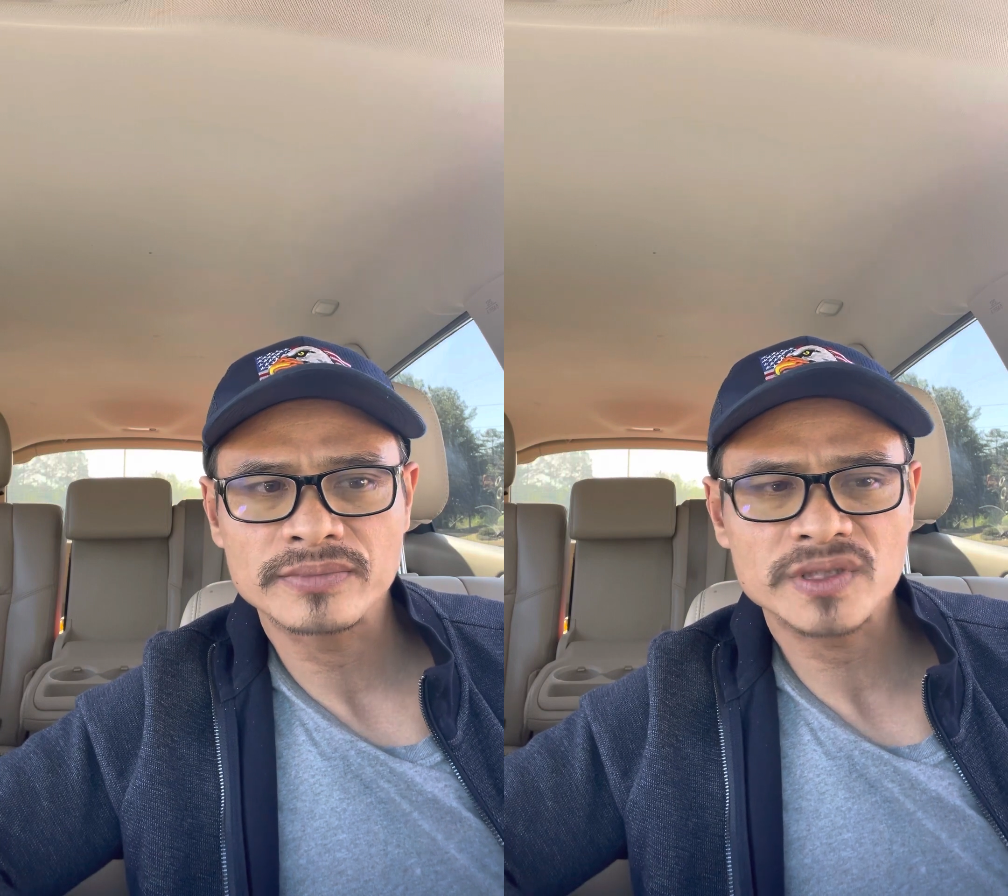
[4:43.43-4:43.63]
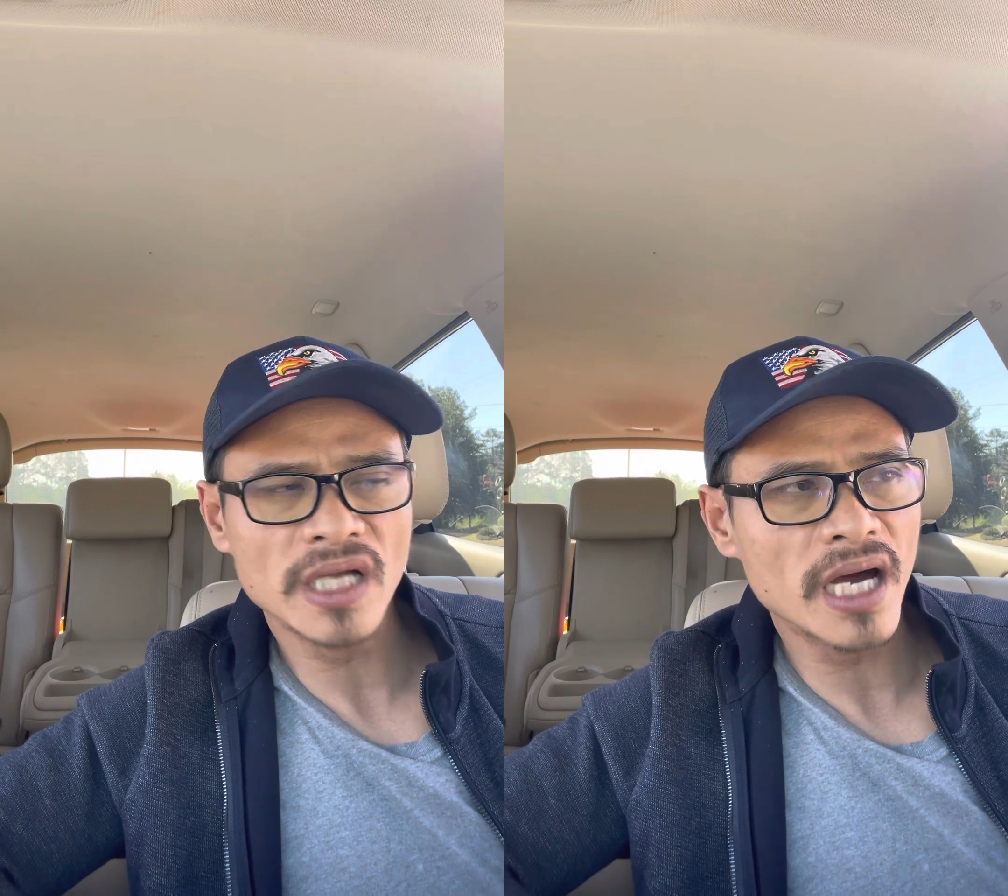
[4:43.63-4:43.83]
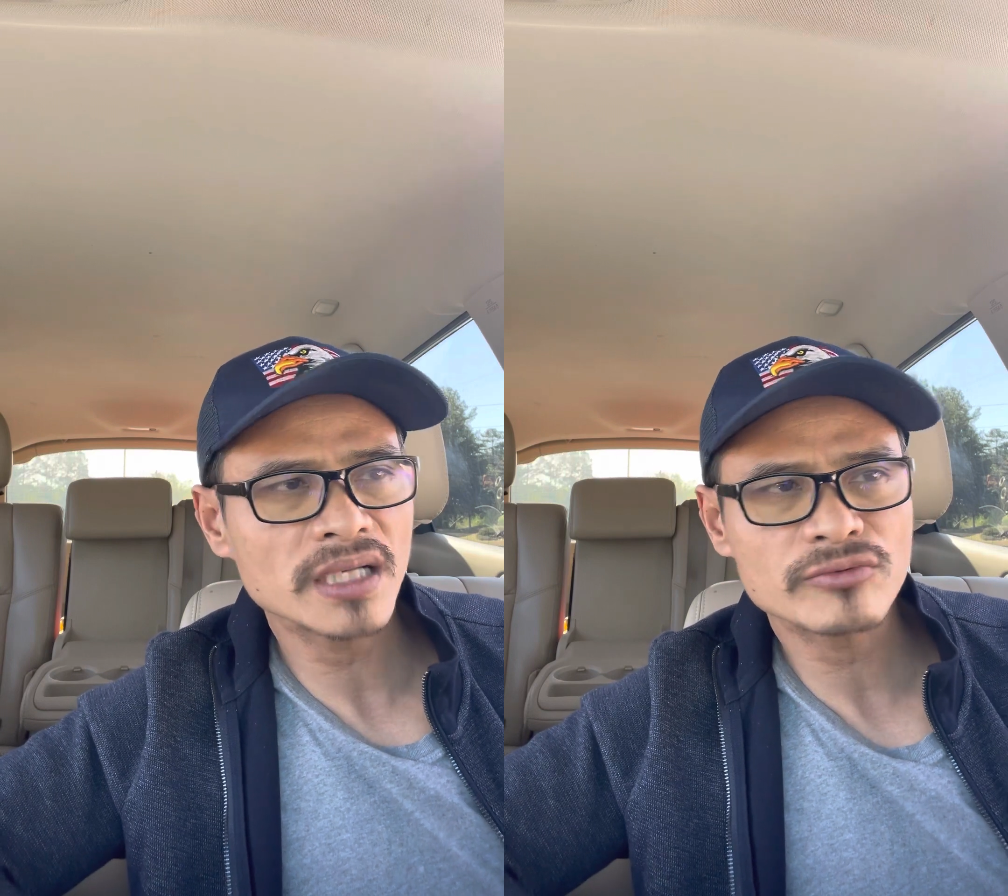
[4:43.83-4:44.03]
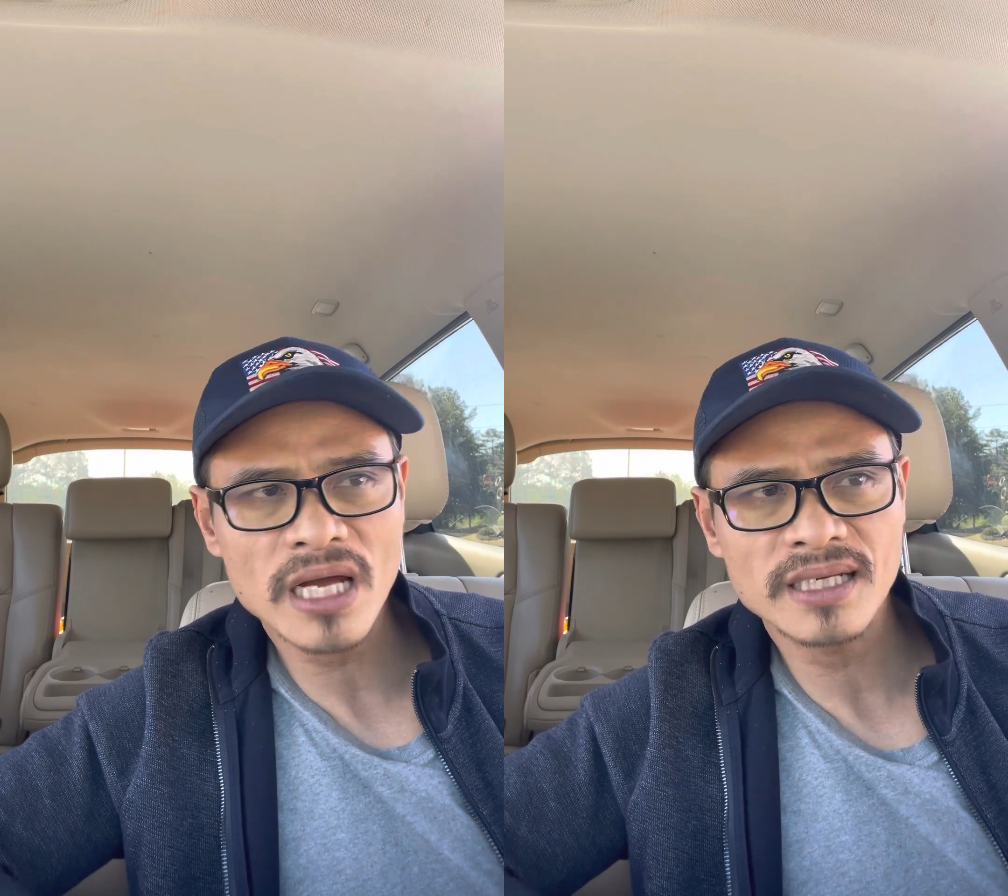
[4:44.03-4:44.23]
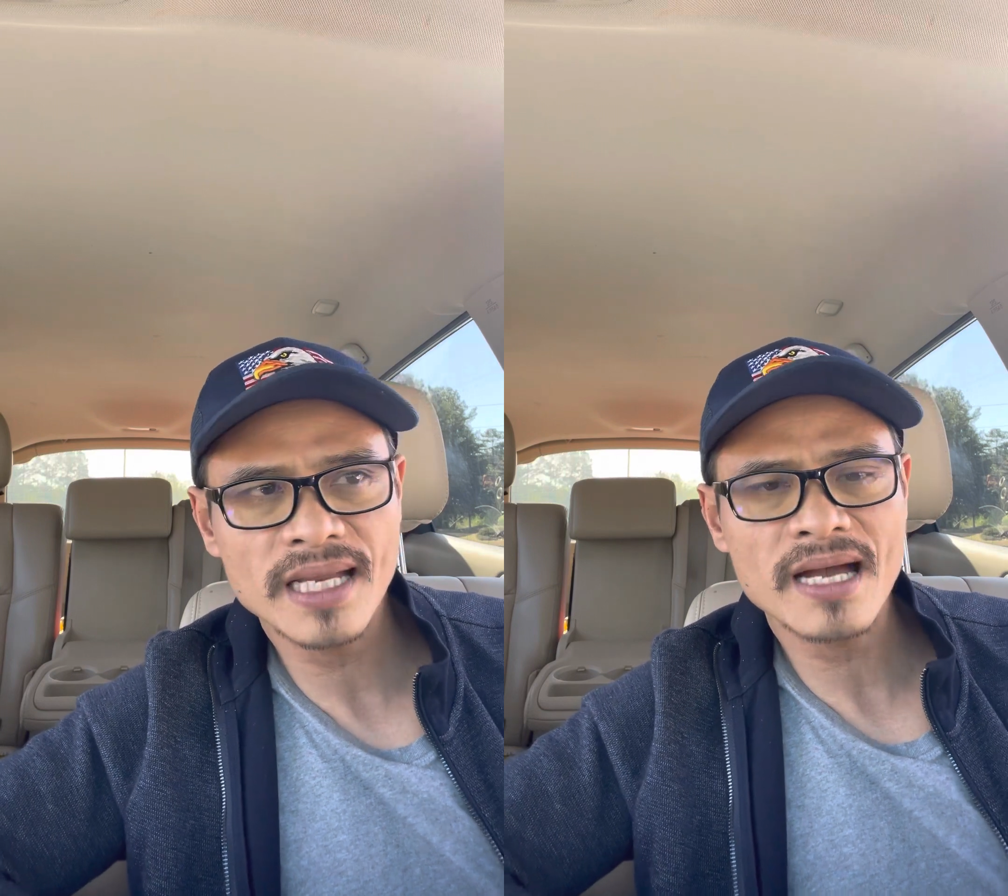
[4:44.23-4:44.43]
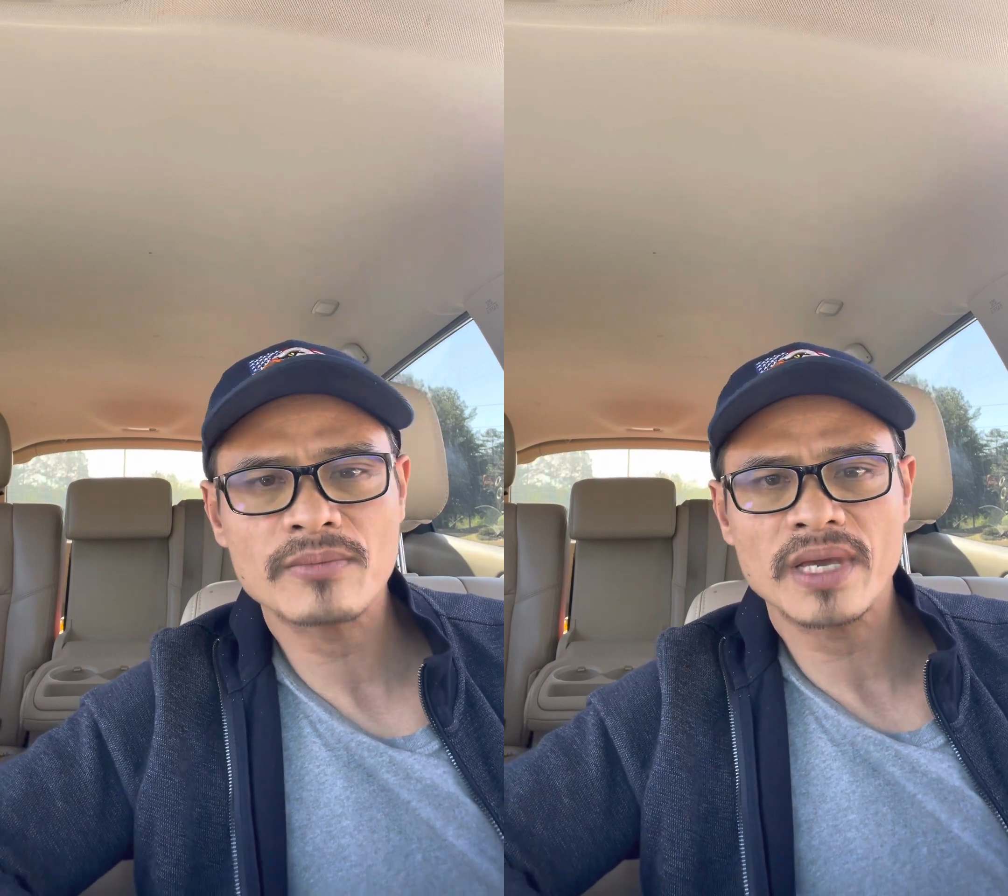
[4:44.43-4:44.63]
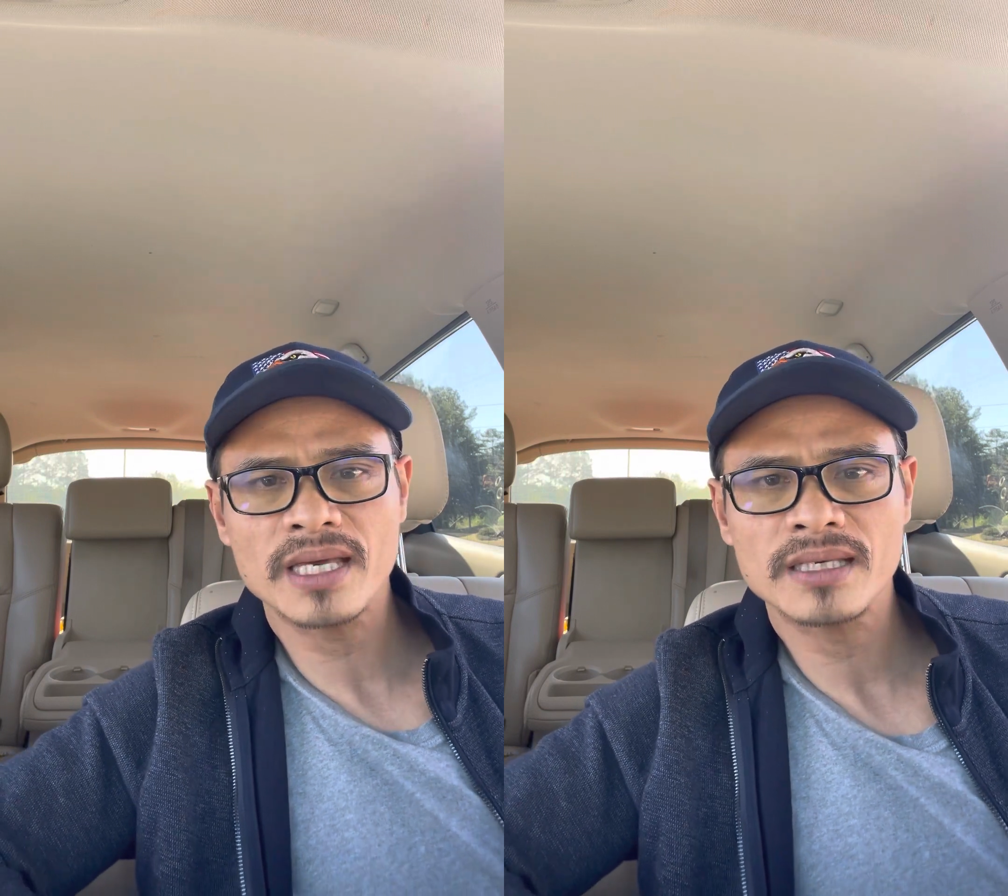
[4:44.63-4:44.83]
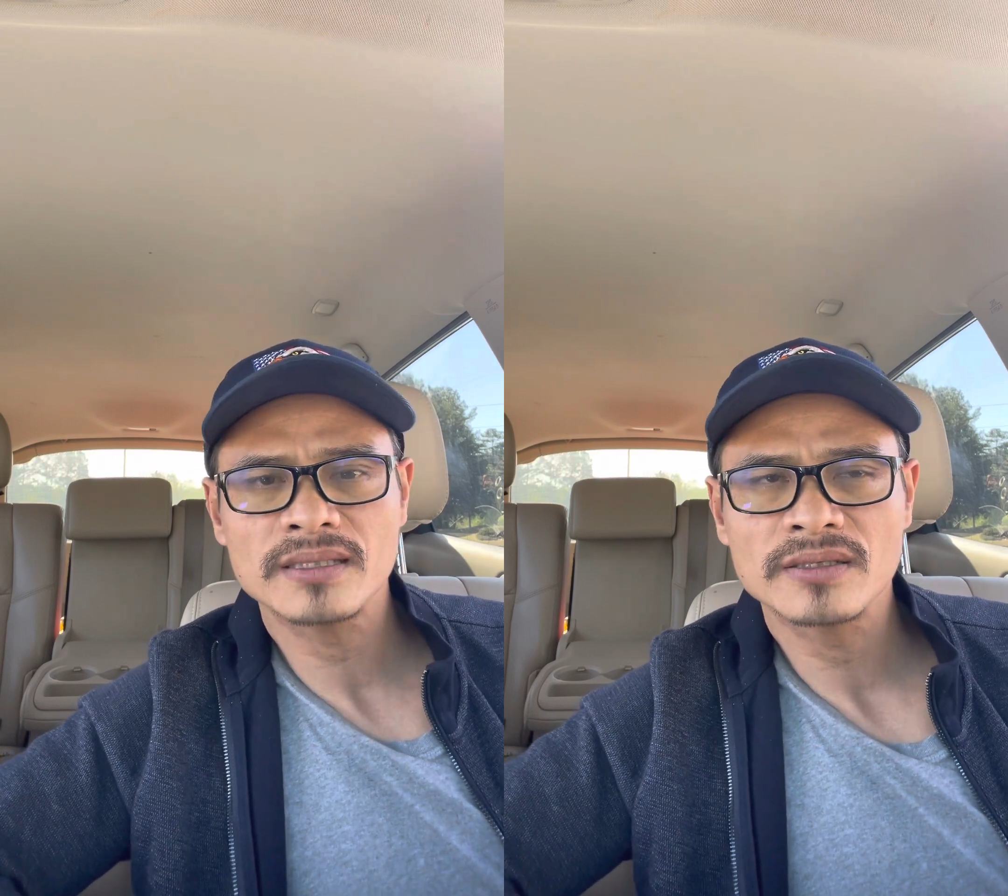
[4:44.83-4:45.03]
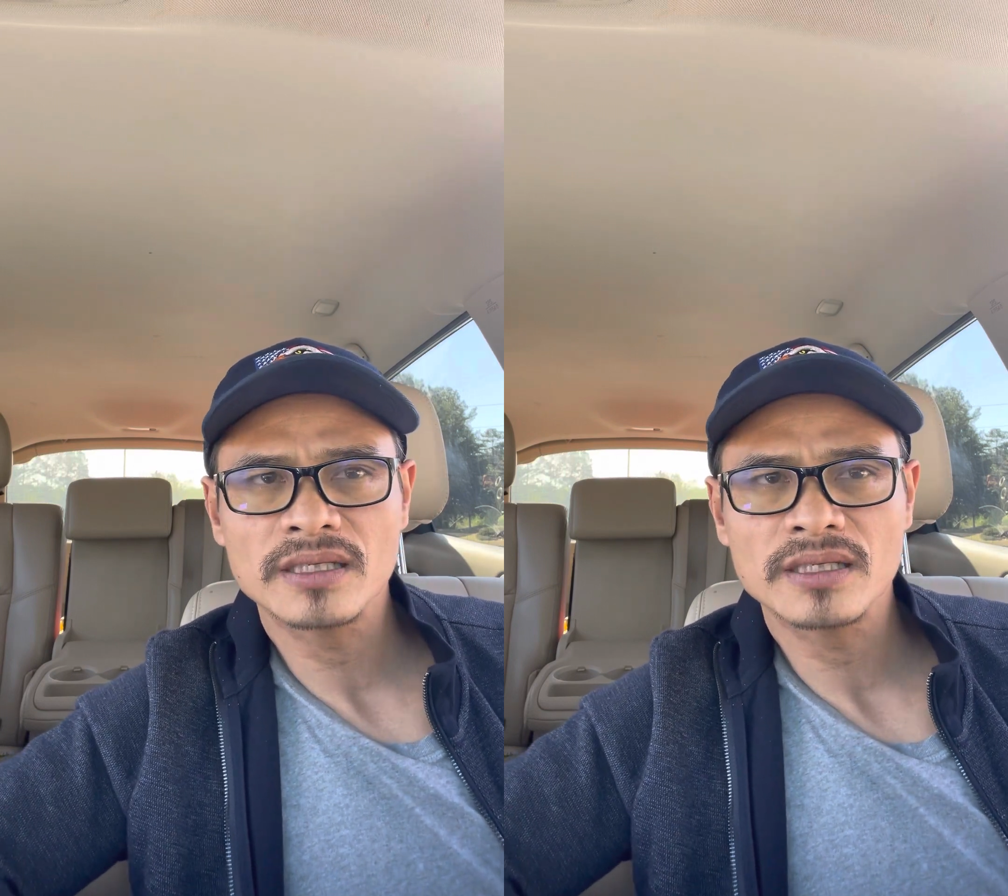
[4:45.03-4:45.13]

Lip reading: Start it right now, man.